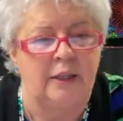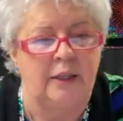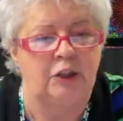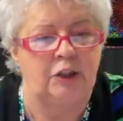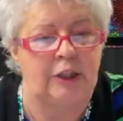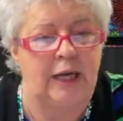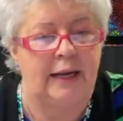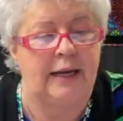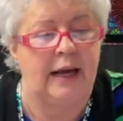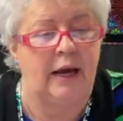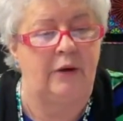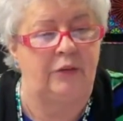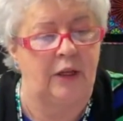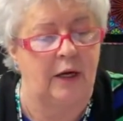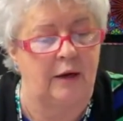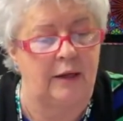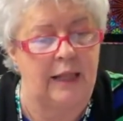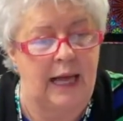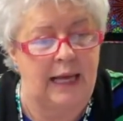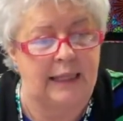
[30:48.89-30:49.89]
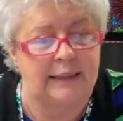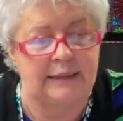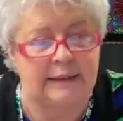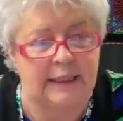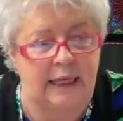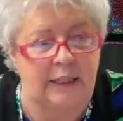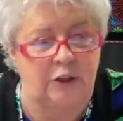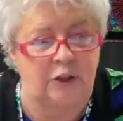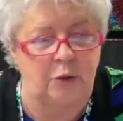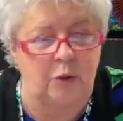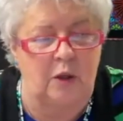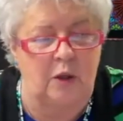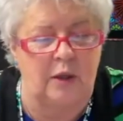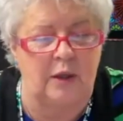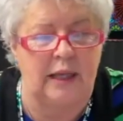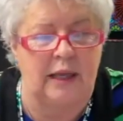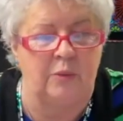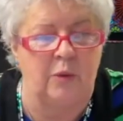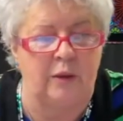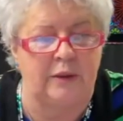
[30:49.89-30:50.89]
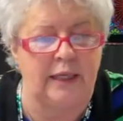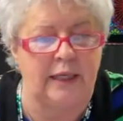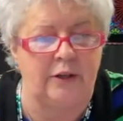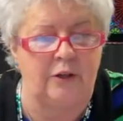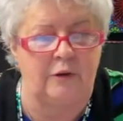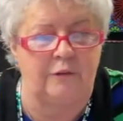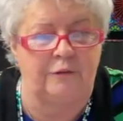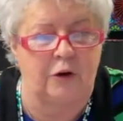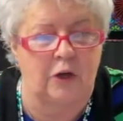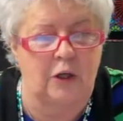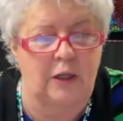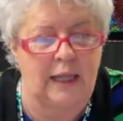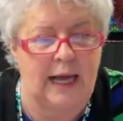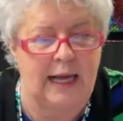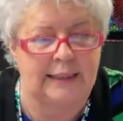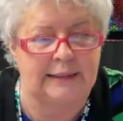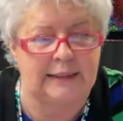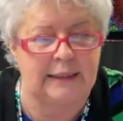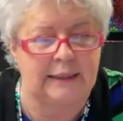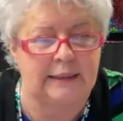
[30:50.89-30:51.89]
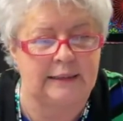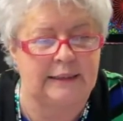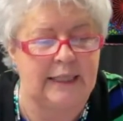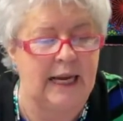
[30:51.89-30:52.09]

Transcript: check out their class schedule and what they do for classes.